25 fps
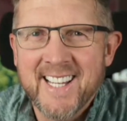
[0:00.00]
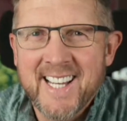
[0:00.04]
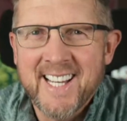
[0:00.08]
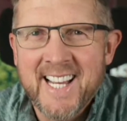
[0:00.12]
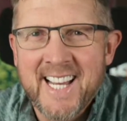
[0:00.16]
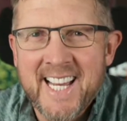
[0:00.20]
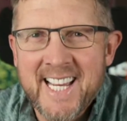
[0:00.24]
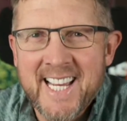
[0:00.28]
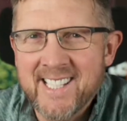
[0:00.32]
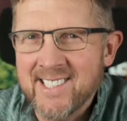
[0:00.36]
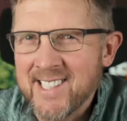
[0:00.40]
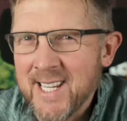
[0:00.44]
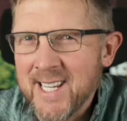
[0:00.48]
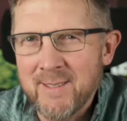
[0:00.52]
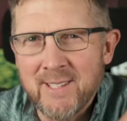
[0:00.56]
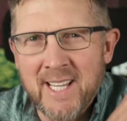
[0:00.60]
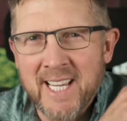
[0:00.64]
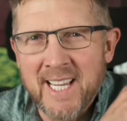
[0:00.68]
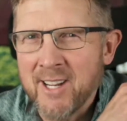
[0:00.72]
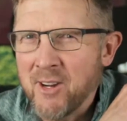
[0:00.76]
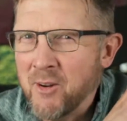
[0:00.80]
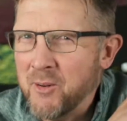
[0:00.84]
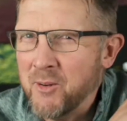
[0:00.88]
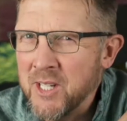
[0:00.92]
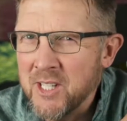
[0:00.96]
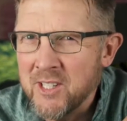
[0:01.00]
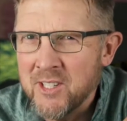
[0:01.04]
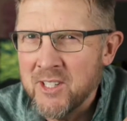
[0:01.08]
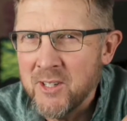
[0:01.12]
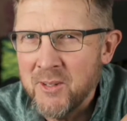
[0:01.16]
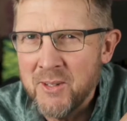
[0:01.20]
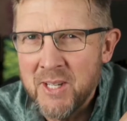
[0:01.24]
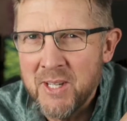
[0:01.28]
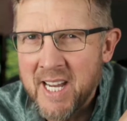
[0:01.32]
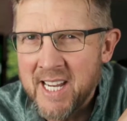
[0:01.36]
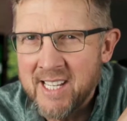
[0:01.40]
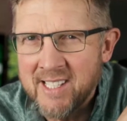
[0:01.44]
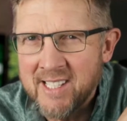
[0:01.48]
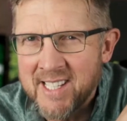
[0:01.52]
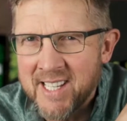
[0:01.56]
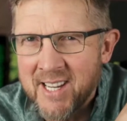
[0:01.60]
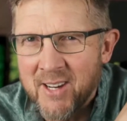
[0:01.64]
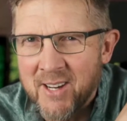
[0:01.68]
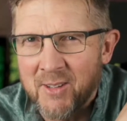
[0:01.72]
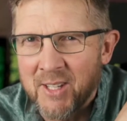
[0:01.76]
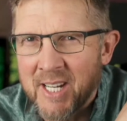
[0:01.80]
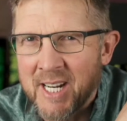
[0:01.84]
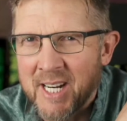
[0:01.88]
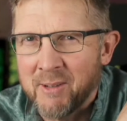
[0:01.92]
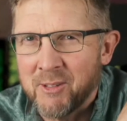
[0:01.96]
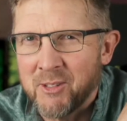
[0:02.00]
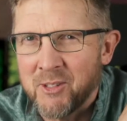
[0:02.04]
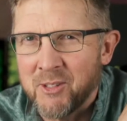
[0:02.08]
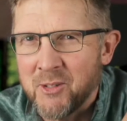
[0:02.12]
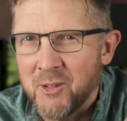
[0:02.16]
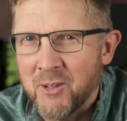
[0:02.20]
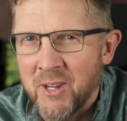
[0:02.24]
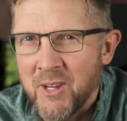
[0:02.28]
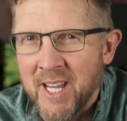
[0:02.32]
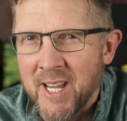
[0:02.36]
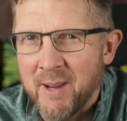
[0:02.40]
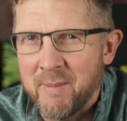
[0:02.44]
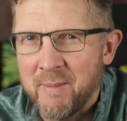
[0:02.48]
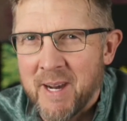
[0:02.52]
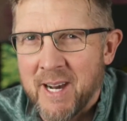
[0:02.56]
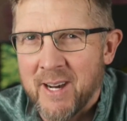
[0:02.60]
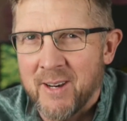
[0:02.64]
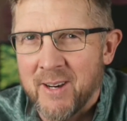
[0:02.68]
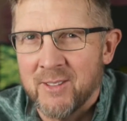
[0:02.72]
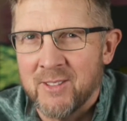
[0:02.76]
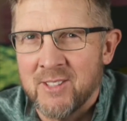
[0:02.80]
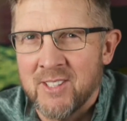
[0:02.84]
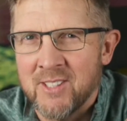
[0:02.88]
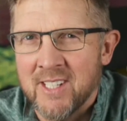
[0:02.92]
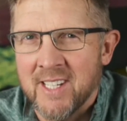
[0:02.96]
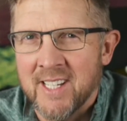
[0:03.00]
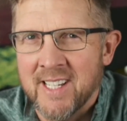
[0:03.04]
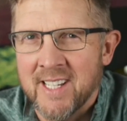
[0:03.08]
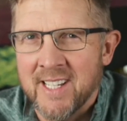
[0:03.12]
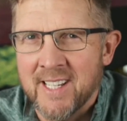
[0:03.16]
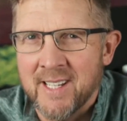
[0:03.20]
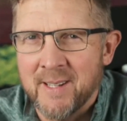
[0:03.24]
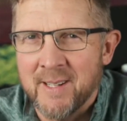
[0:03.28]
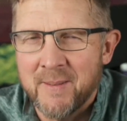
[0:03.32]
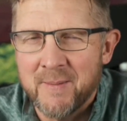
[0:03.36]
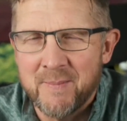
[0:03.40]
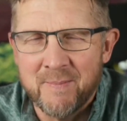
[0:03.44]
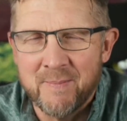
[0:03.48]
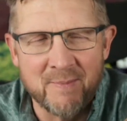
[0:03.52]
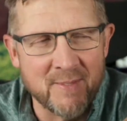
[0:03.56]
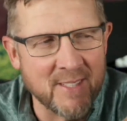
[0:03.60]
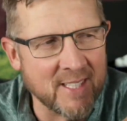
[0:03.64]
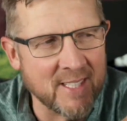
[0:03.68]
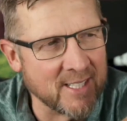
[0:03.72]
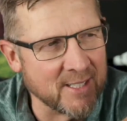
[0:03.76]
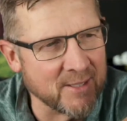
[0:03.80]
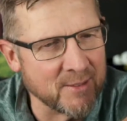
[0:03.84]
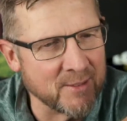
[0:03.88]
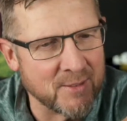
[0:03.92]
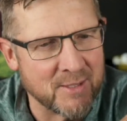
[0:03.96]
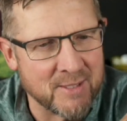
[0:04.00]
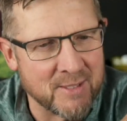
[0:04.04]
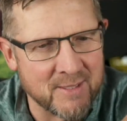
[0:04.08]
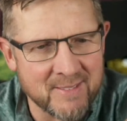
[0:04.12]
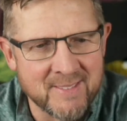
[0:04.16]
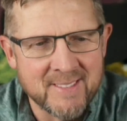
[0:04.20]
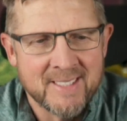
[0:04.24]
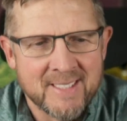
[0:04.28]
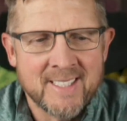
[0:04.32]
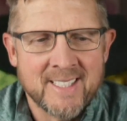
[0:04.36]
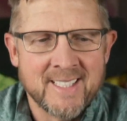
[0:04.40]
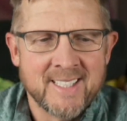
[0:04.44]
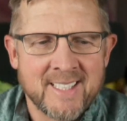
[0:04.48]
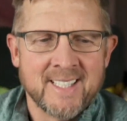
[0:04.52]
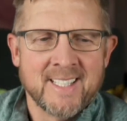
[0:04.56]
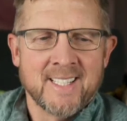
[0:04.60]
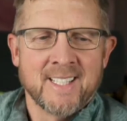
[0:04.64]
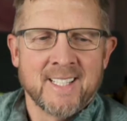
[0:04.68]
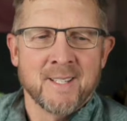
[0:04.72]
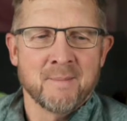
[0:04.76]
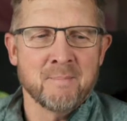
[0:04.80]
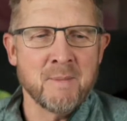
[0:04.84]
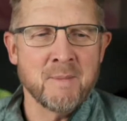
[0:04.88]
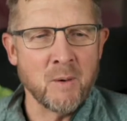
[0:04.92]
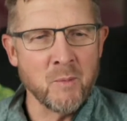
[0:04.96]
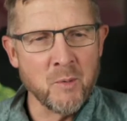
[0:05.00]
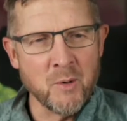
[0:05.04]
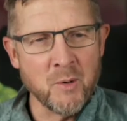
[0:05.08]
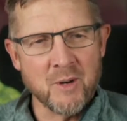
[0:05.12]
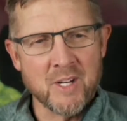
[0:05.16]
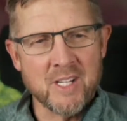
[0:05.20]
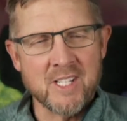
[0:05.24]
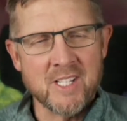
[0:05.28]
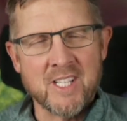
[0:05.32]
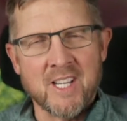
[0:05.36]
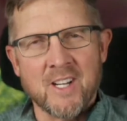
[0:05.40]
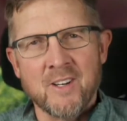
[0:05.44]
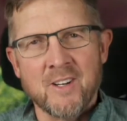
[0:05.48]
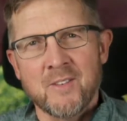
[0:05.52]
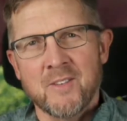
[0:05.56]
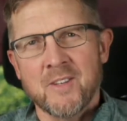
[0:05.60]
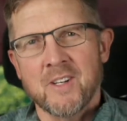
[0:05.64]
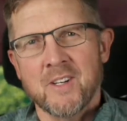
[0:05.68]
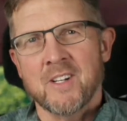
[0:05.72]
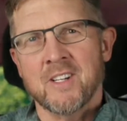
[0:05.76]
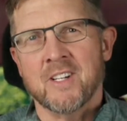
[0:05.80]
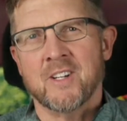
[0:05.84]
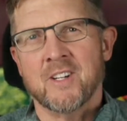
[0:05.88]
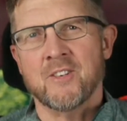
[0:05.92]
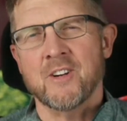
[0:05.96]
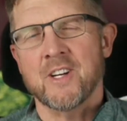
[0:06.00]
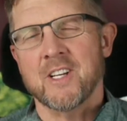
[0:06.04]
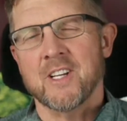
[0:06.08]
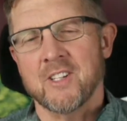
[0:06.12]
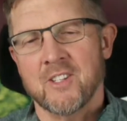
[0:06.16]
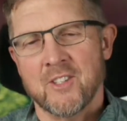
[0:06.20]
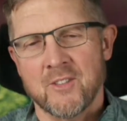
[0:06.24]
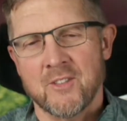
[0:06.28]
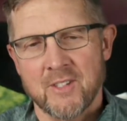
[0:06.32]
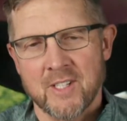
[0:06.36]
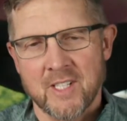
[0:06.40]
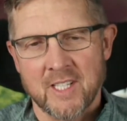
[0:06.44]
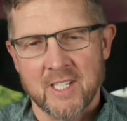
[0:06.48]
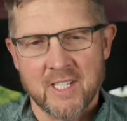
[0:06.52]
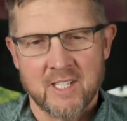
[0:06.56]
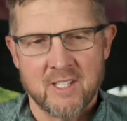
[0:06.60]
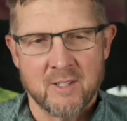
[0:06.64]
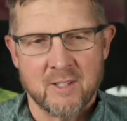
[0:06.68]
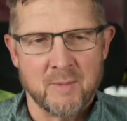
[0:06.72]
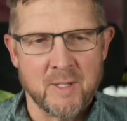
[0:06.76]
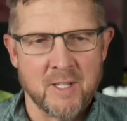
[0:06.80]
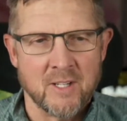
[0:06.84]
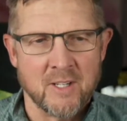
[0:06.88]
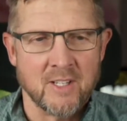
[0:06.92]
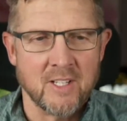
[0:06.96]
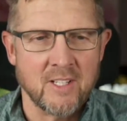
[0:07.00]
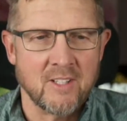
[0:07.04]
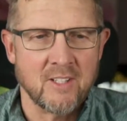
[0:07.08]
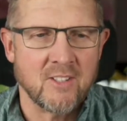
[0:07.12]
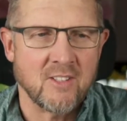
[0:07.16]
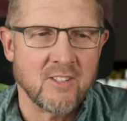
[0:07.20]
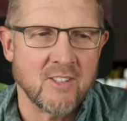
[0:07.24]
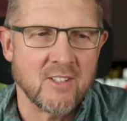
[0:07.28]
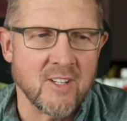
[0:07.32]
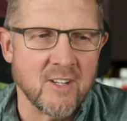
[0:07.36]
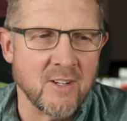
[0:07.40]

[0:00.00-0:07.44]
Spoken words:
It seems like only 2 days ago that I was talking about, my worries over Critch, really, to be honest.